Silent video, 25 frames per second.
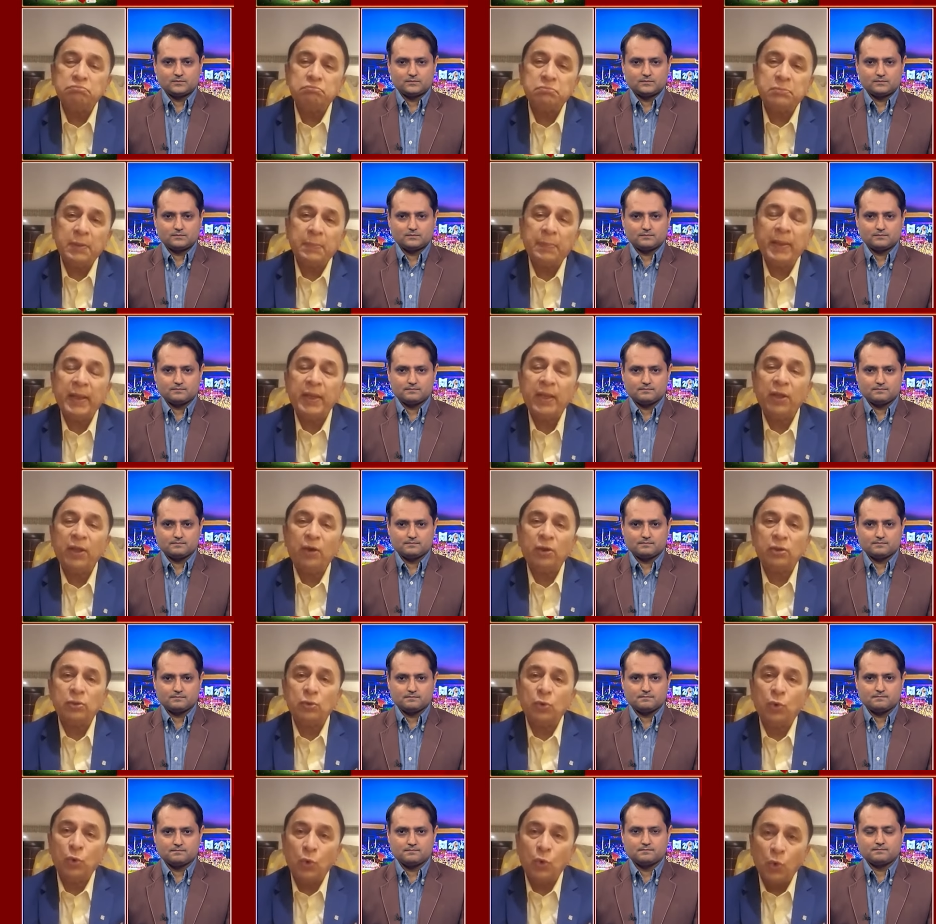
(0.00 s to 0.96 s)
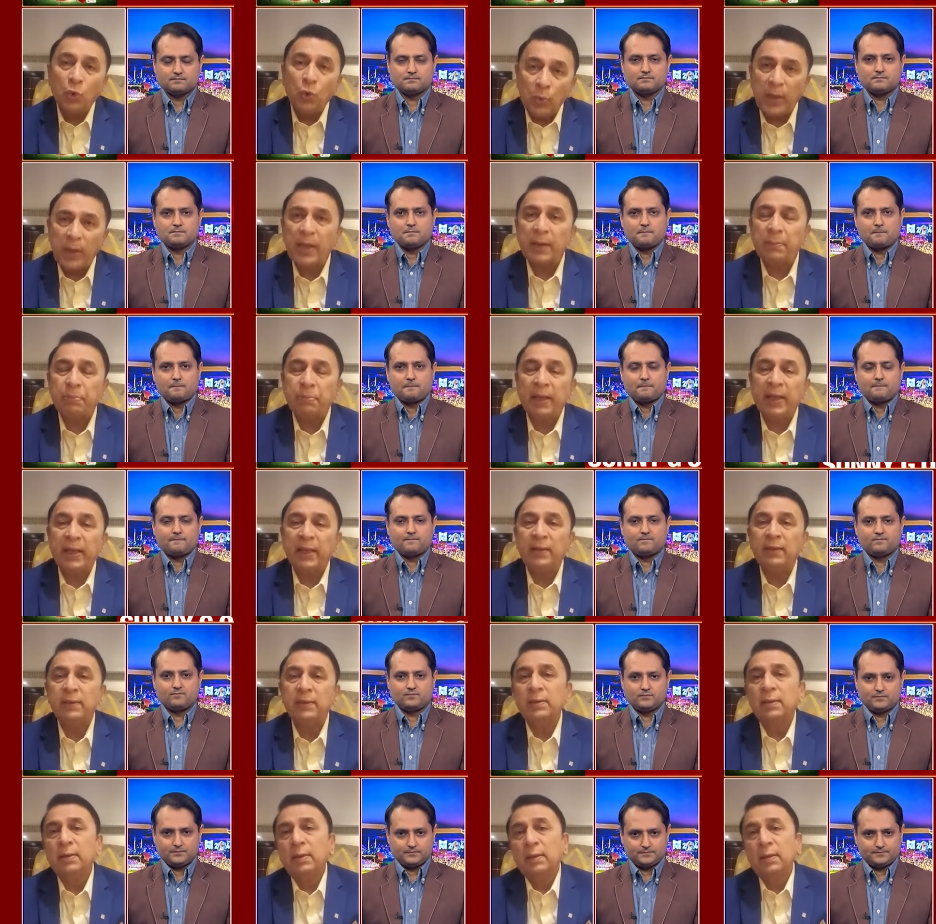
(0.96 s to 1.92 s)
Speaker 1: depending on who we are
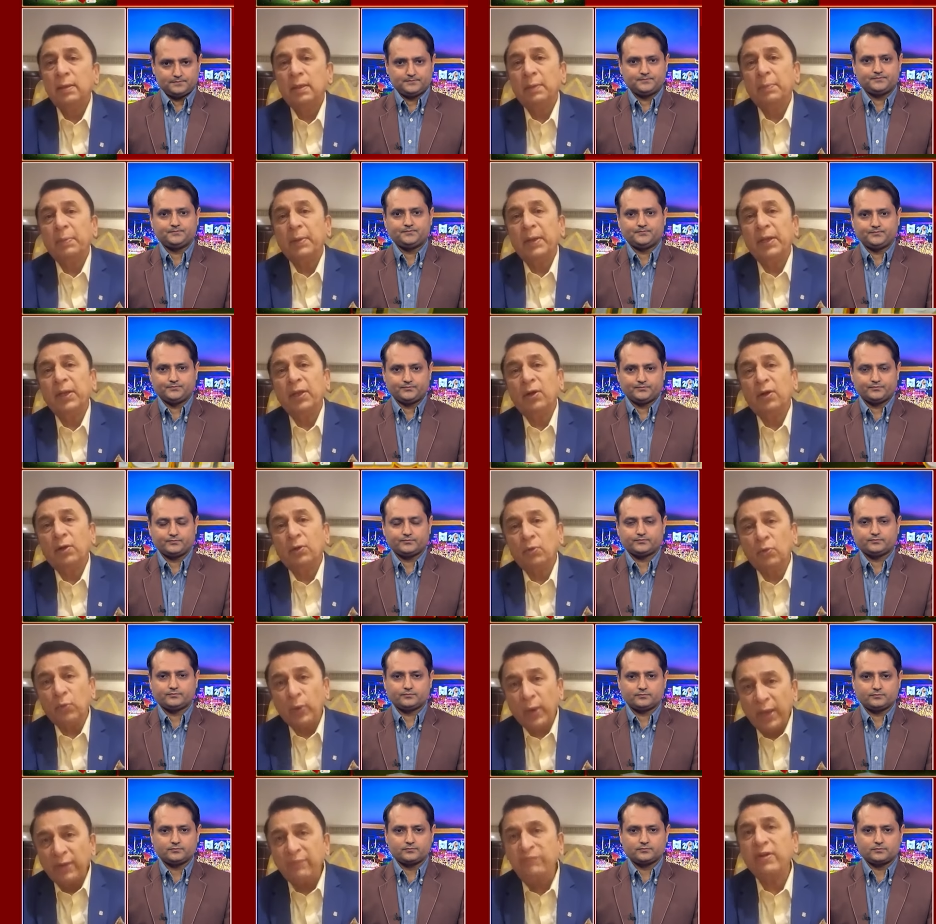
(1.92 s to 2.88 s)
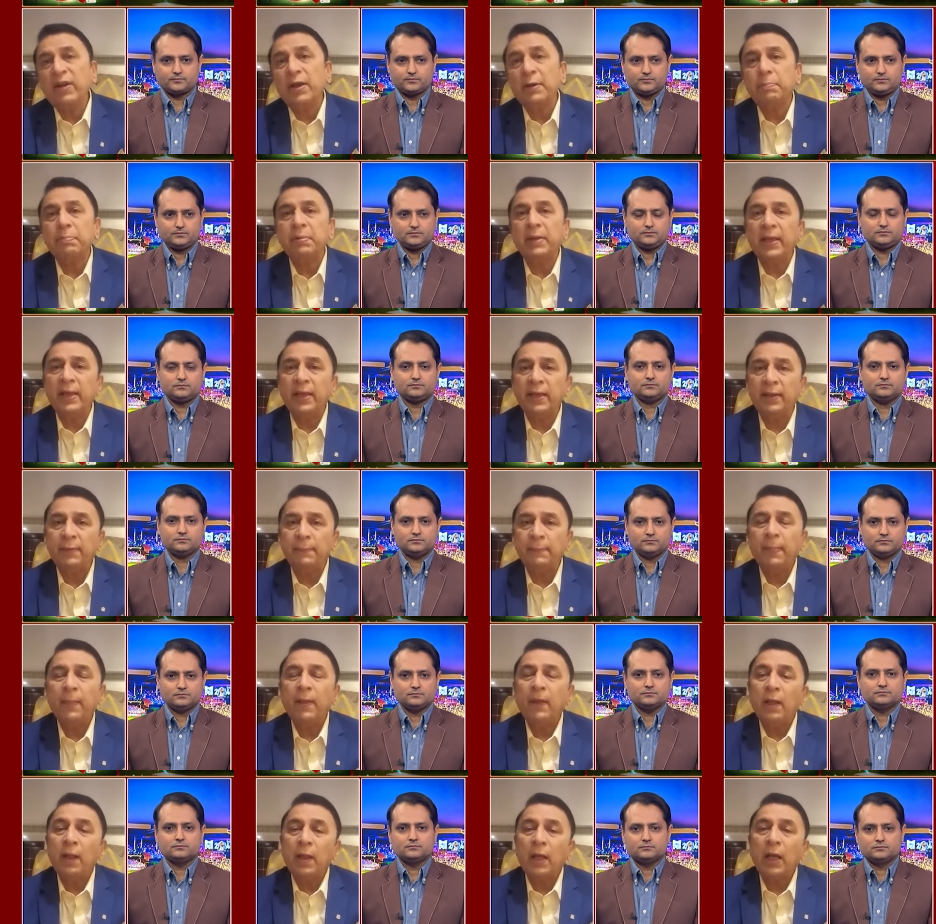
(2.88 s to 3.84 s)
playing depending on where we are playing,
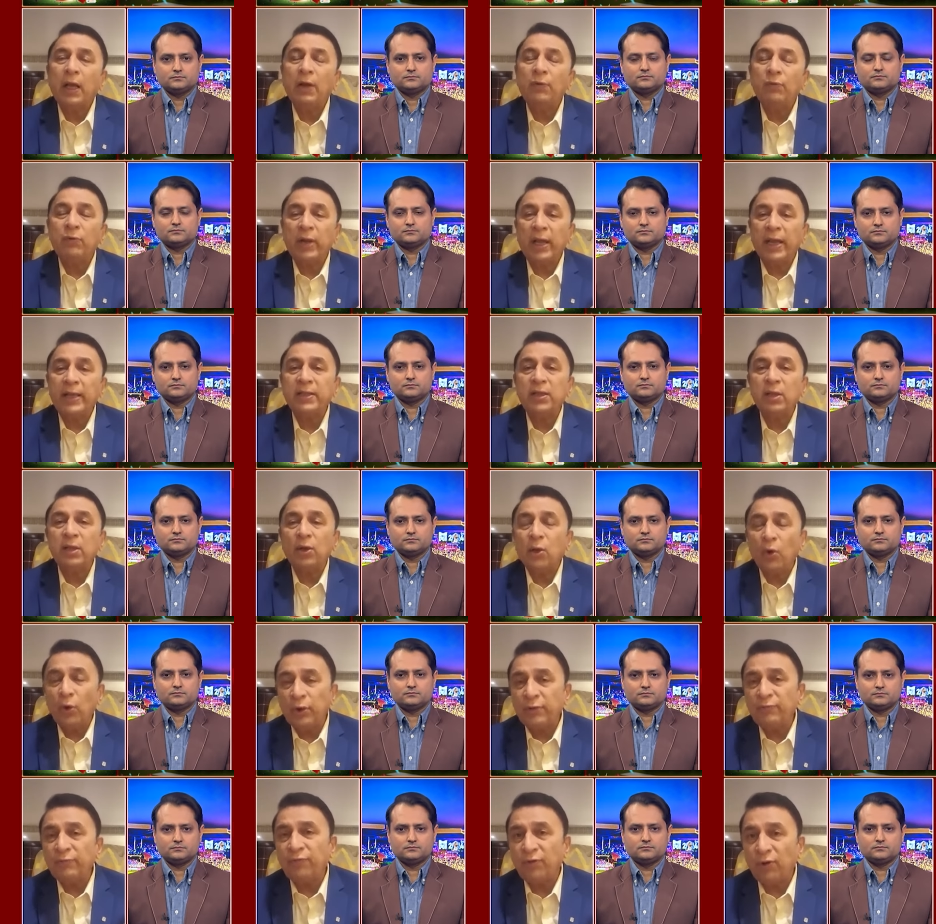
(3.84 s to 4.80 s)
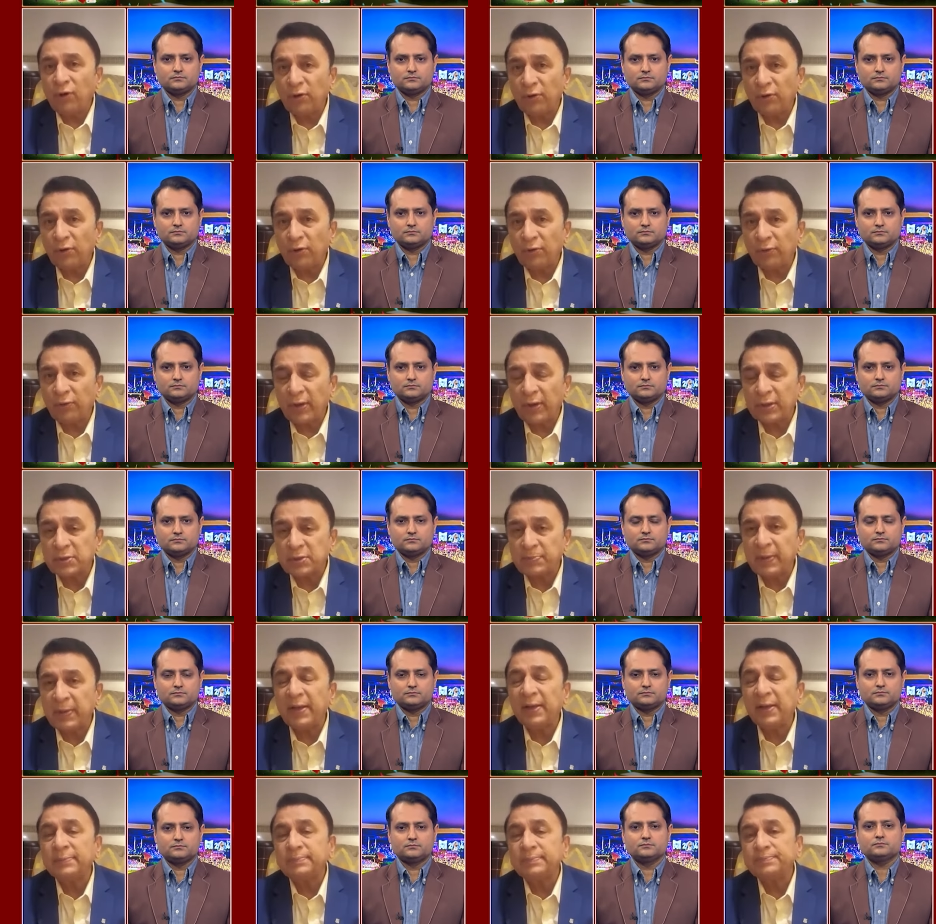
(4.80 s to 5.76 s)
I would either go in for a
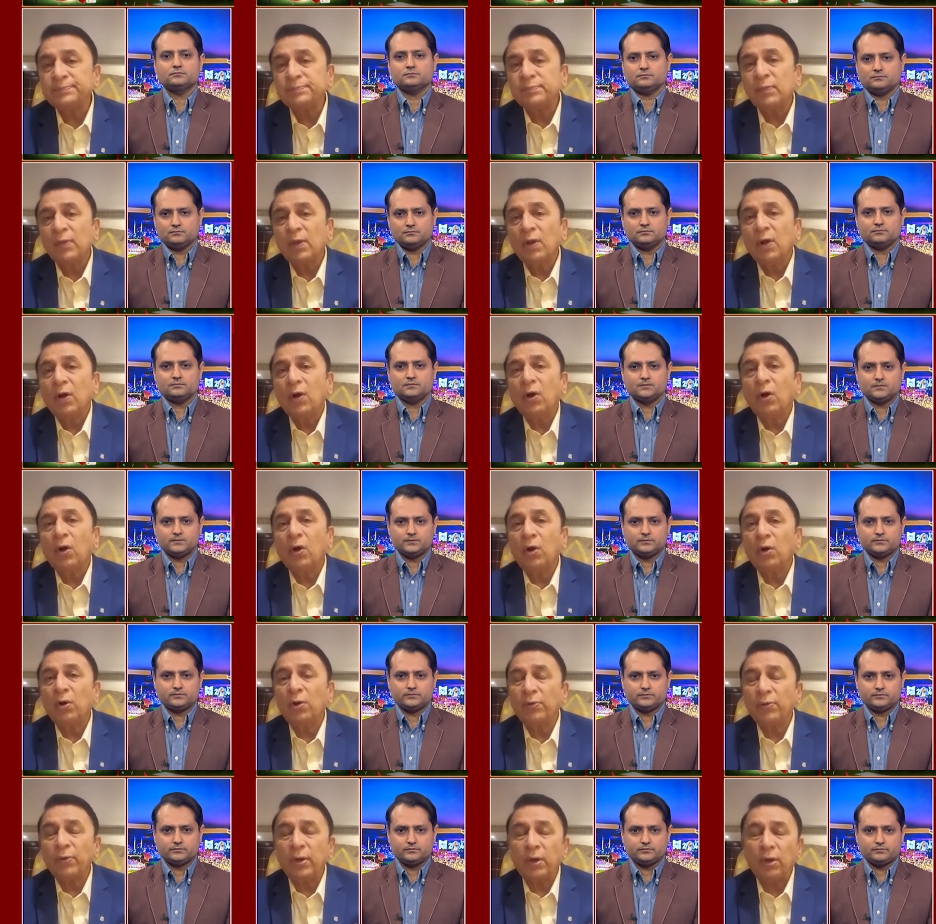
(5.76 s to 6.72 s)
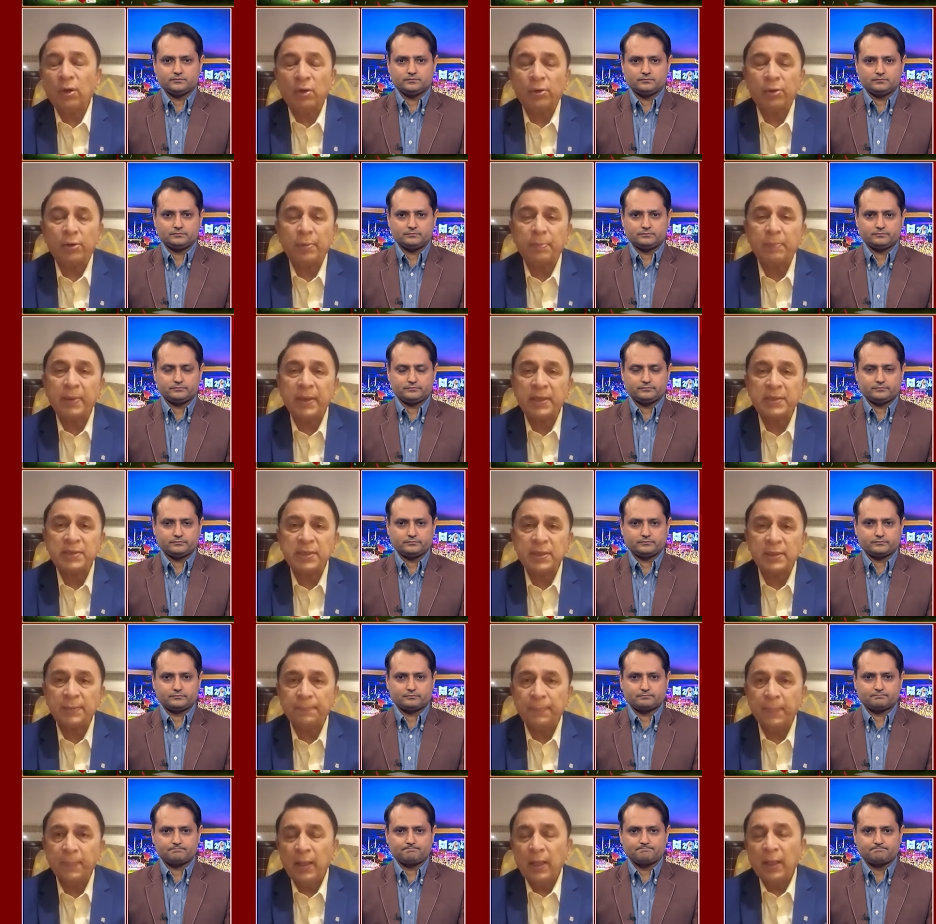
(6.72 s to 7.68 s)
spinner mm. or or a
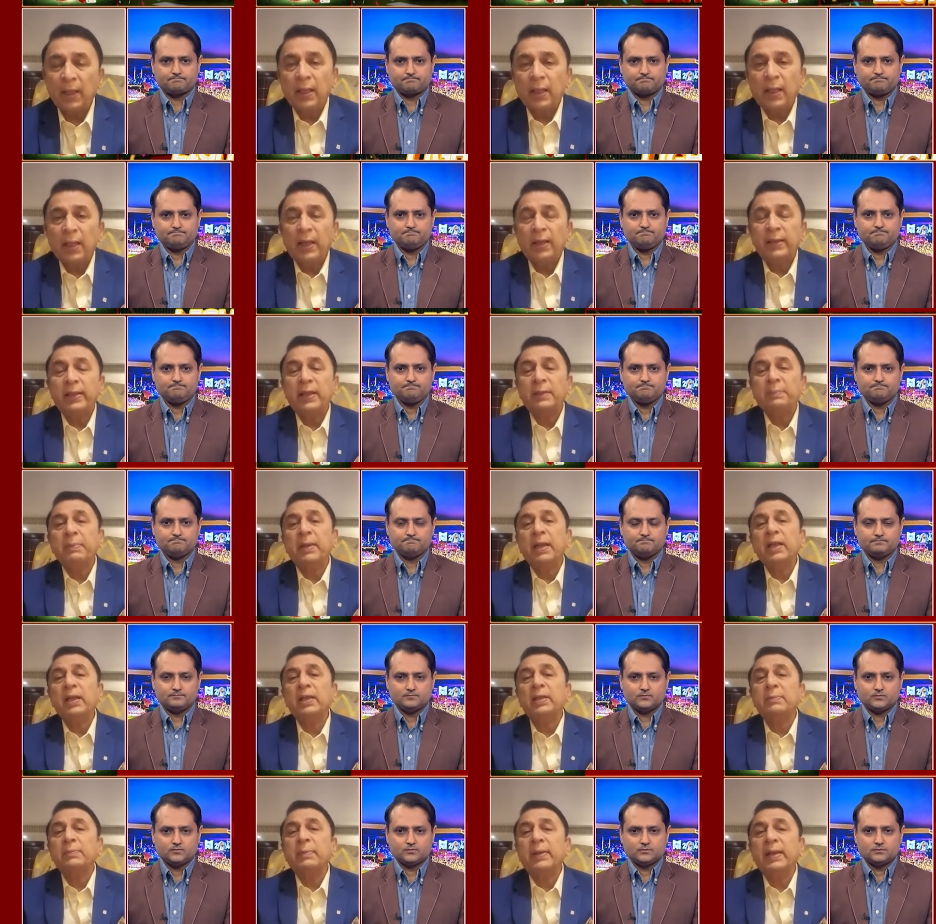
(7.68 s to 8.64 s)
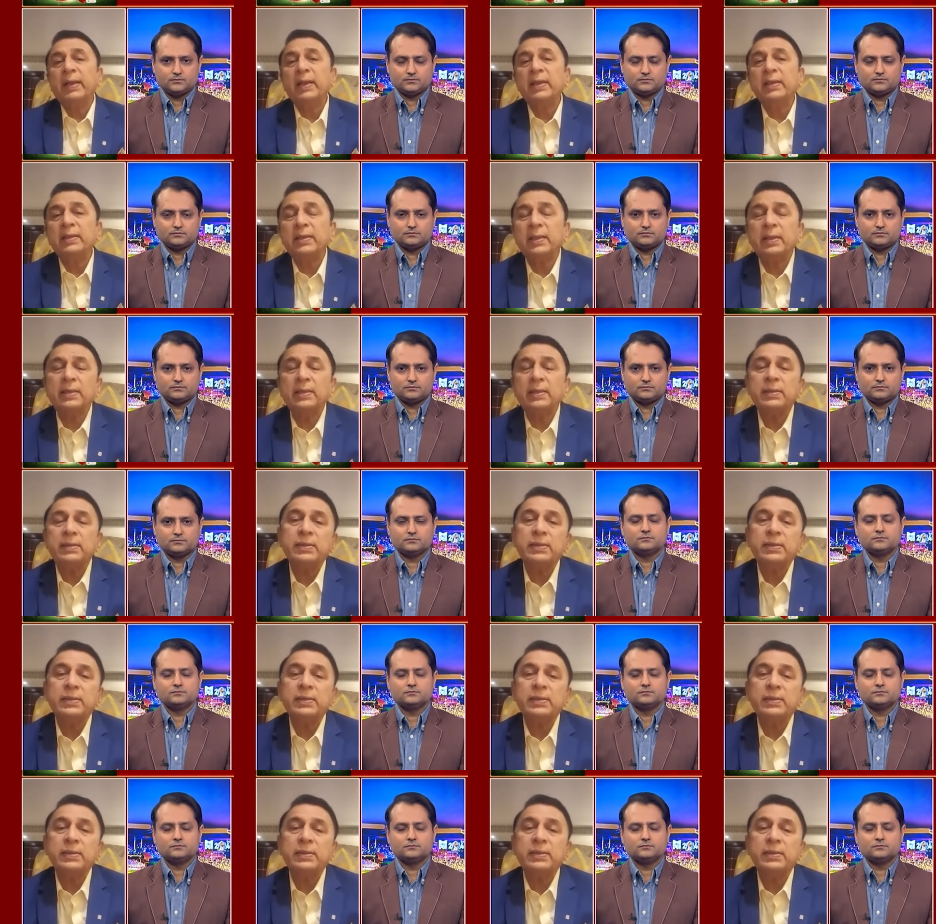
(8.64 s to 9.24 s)
pacer. And that middle middle uh,